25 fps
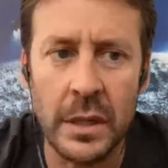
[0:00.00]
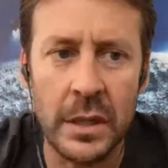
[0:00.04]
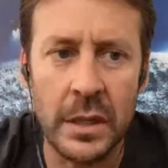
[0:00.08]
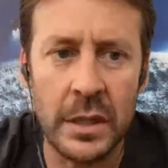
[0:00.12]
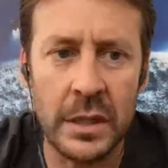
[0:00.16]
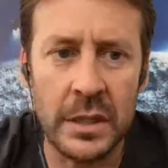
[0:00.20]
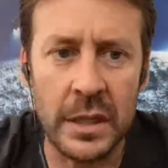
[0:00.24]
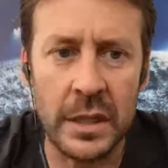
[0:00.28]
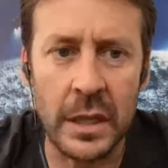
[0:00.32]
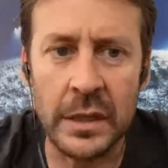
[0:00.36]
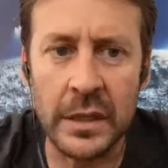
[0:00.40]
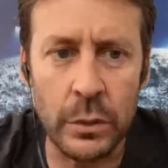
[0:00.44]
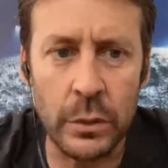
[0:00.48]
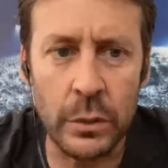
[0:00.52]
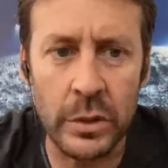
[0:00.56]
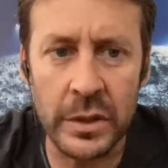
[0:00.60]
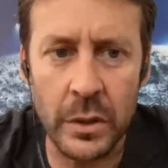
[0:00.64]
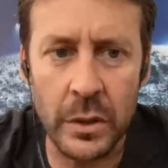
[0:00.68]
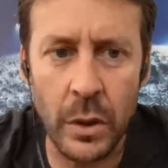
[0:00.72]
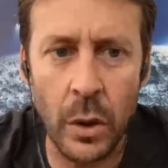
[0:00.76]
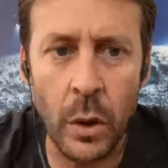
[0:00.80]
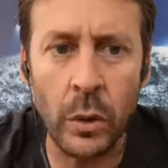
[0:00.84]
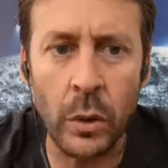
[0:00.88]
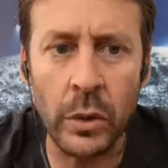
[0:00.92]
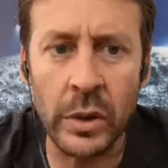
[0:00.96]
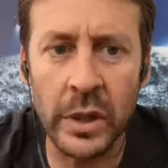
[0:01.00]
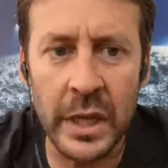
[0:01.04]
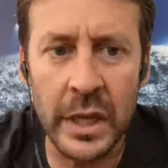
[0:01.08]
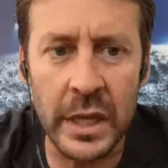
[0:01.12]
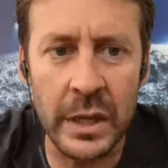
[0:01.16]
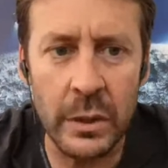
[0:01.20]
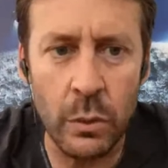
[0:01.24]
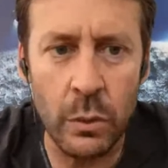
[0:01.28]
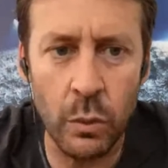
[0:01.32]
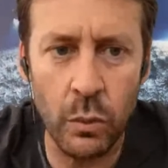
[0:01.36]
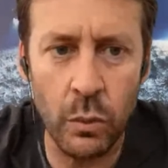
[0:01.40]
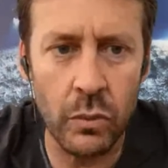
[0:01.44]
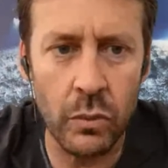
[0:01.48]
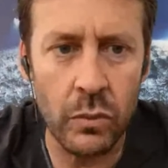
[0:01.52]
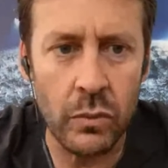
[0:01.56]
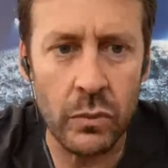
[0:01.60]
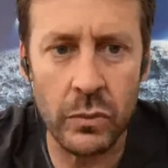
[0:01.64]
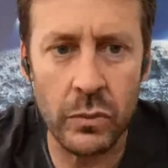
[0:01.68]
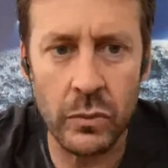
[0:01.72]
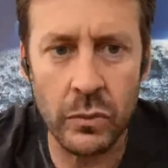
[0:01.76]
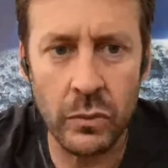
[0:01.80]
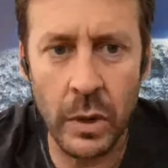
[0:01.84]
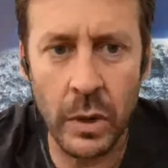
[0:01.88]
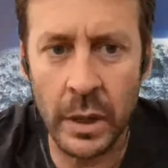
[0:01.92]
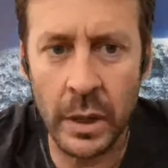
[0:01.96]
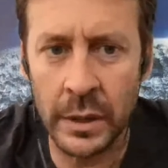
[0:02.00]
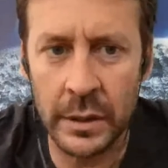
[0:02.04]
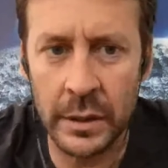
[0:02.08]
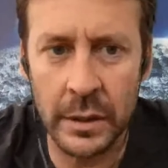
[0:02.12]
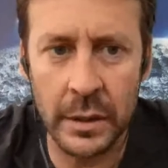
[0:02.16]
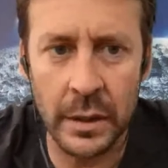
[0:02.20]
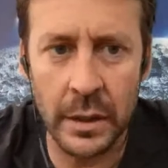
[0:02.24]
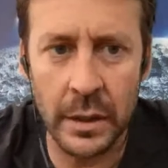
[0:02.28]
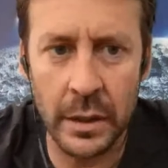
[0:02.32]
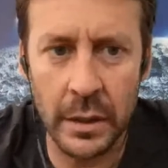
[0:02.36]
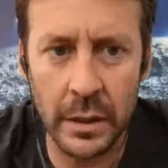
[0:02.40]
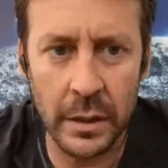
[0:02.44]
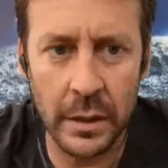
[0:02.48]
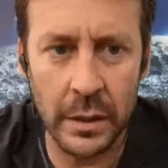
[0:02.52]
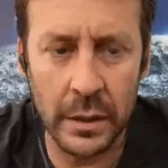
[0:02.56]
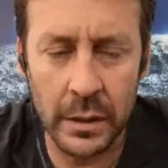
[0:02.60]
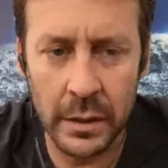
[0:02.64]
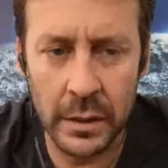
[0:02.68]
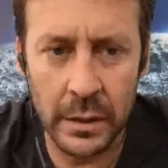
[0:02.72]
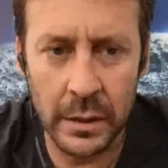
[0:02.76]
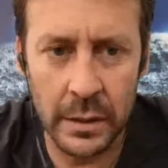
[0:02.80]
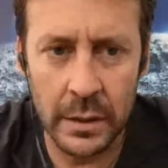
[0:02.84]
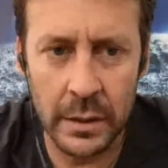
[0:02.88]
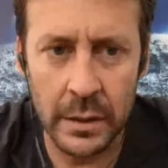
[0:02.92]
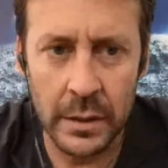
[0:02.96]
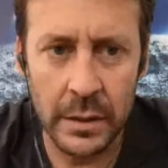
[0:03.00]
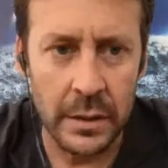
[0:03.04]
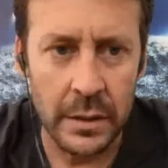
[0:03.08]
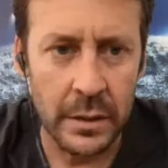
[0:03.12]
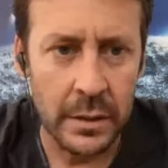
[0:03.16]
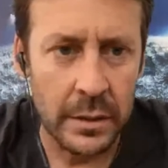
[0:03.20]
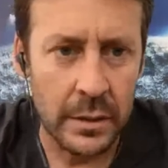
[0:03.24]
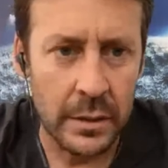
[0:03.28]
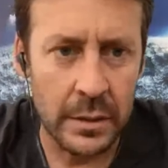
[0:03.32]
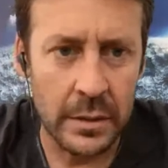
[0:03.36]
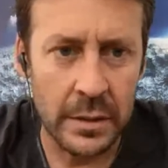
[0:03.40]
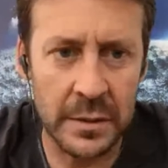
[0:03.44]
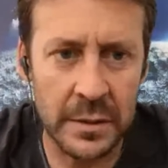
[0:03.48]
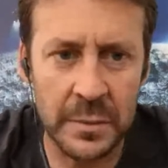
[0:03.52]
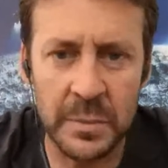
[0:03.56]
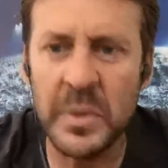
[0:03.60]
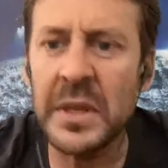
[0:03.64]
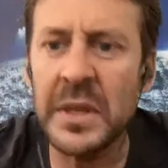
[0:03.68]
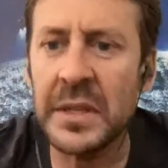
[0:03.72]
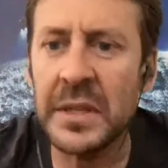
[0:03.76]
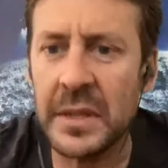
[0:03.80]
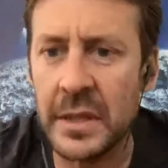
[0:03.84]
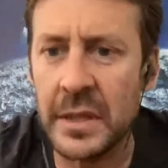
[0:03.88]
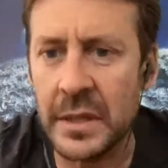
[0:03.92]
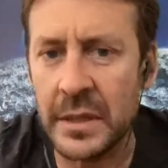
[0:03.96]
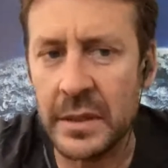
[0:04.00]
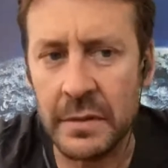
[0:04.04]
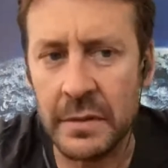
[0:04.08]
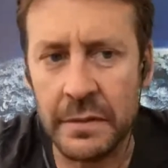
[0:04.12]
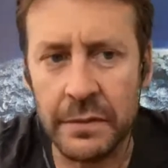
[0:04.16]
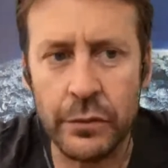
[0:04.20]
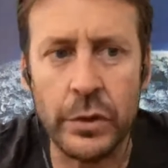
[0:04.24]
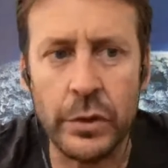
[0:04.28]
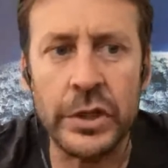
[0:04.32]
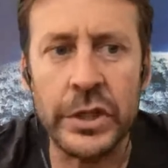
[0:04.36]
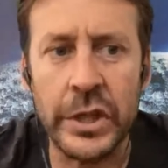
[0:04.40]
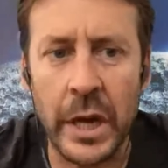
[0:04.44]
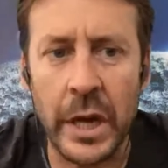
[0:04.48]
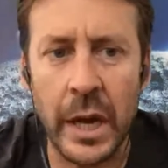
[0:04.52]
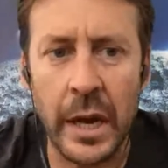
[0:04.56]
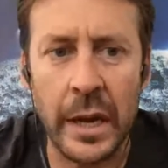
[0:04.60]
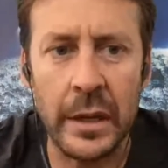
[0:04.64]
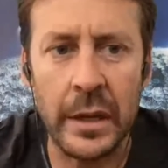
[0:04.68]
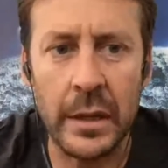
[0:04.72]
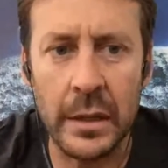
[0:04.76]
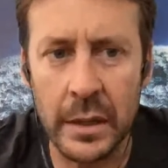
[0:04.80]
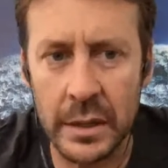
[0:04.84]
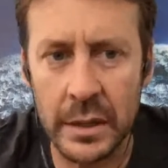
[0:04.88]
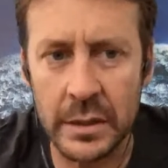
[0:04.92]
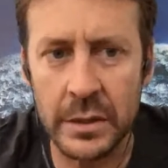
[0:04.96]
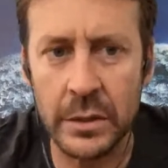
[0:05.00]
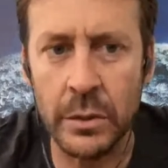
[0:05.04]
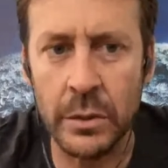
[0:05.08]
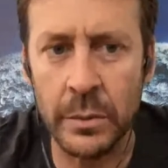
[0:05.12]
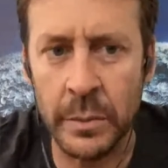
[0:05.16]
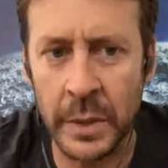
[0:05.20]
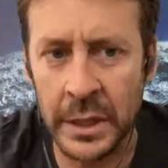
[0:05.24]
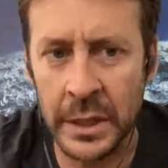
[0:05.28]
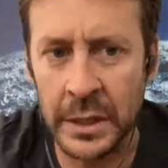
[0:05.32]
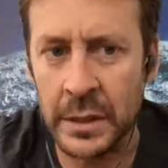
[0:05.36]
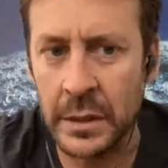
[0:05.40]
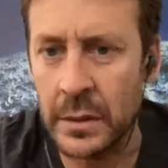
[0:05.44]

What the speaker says: is that there is only one species fragile, is human.